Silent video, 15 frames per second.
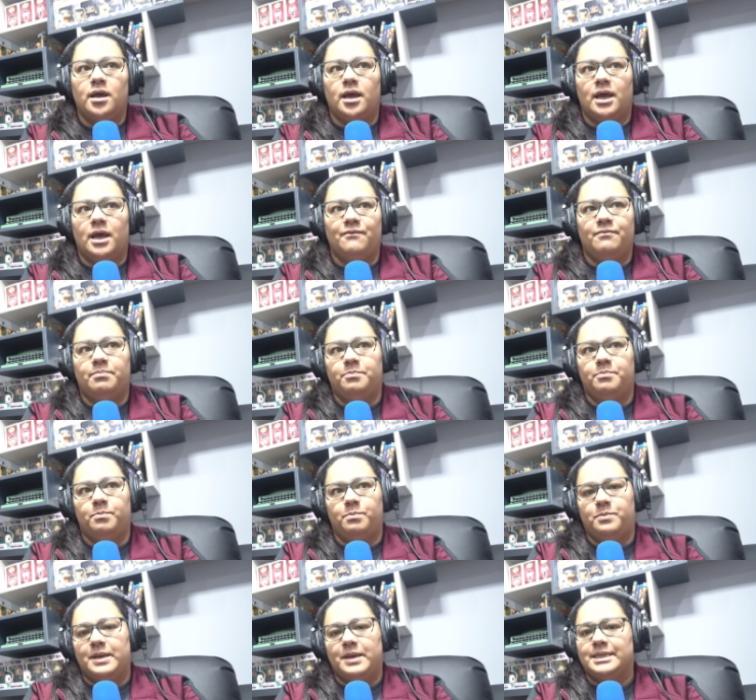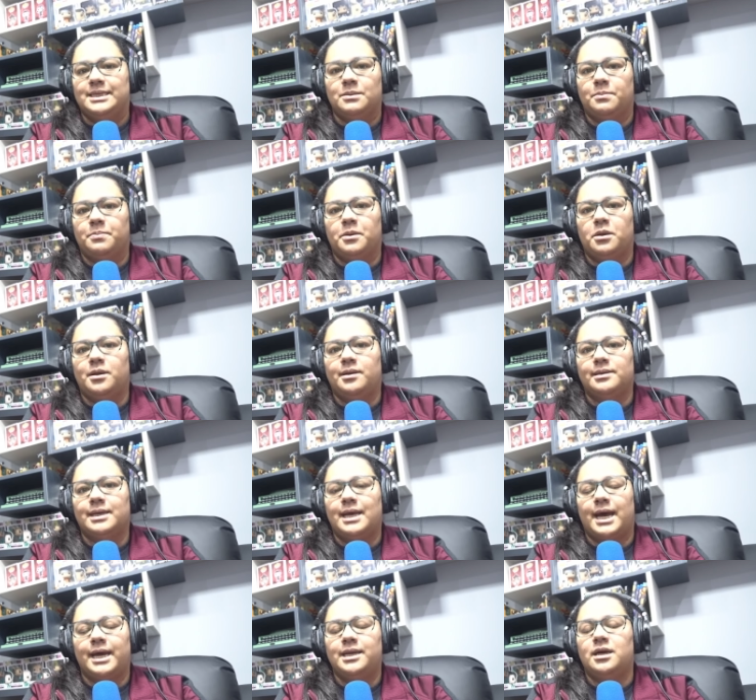invisible
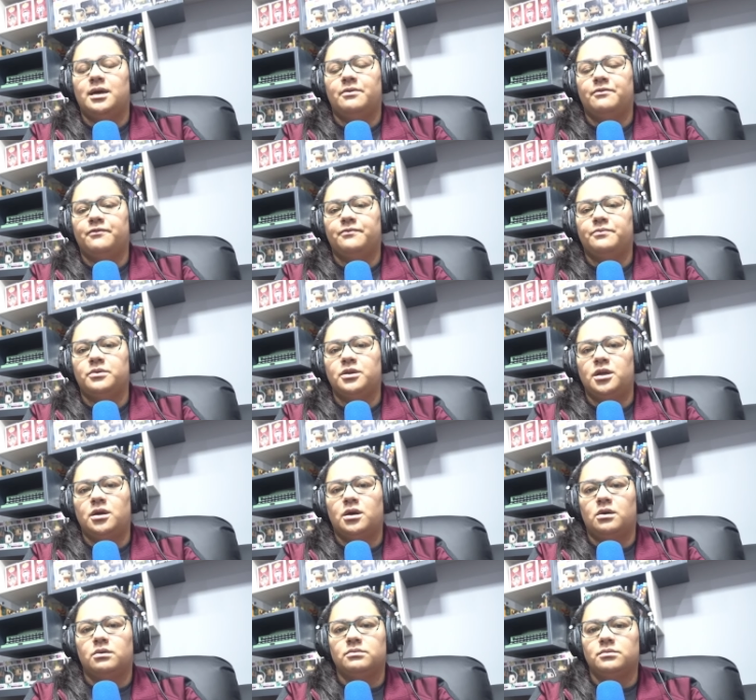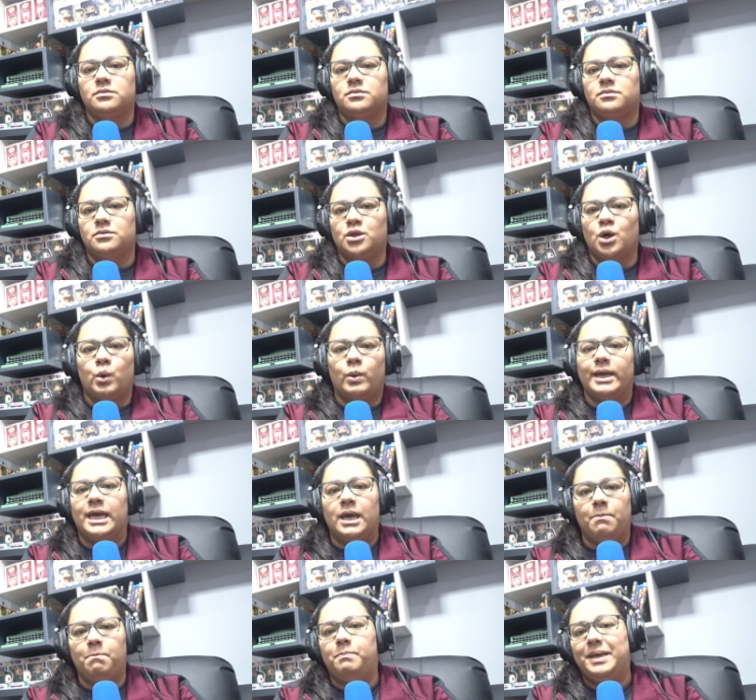kind of, you know, no one
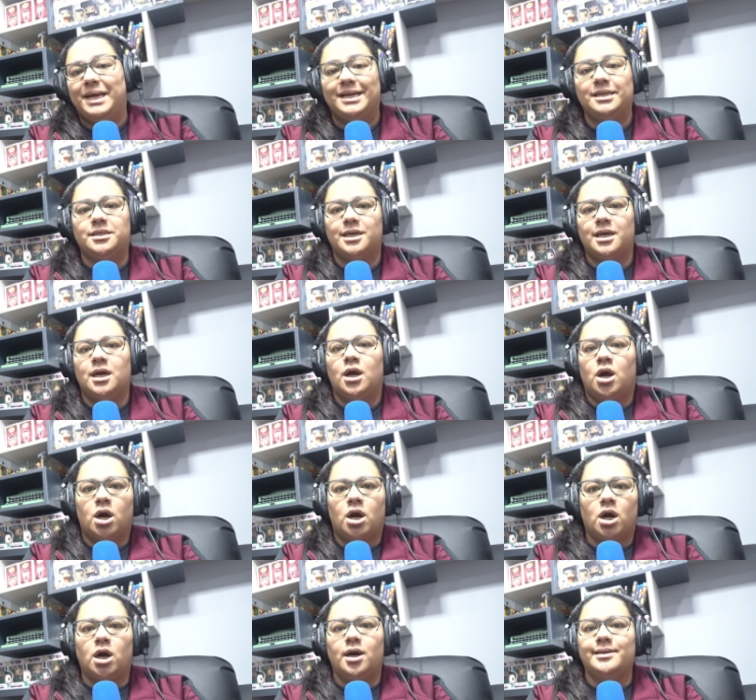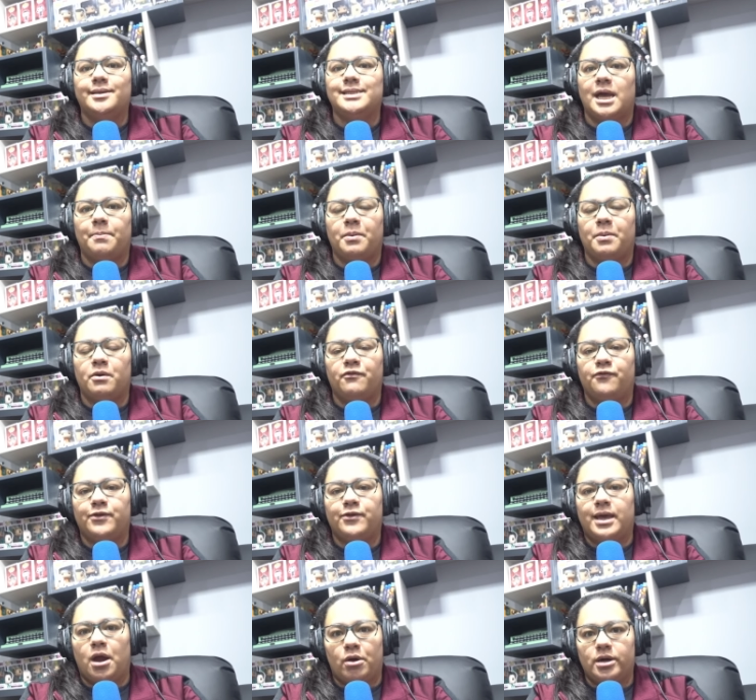can beat her type of
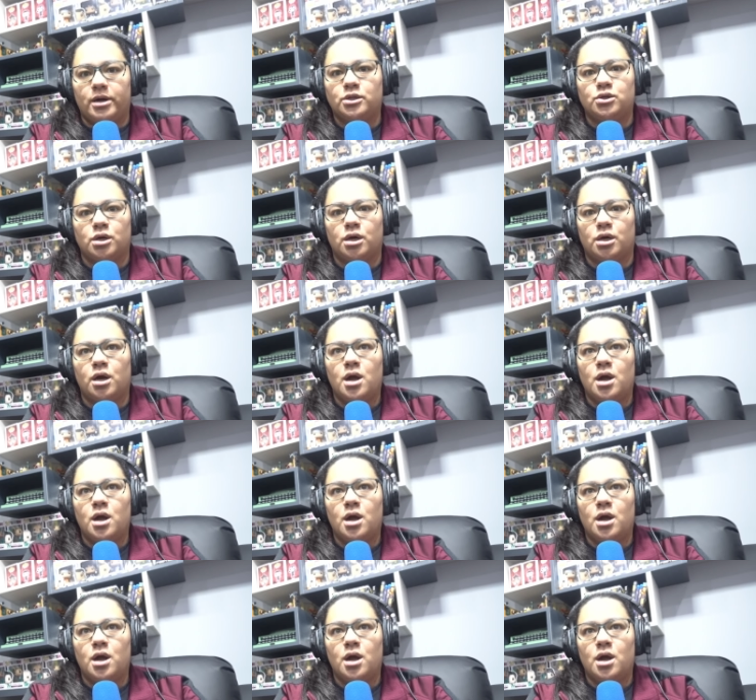character.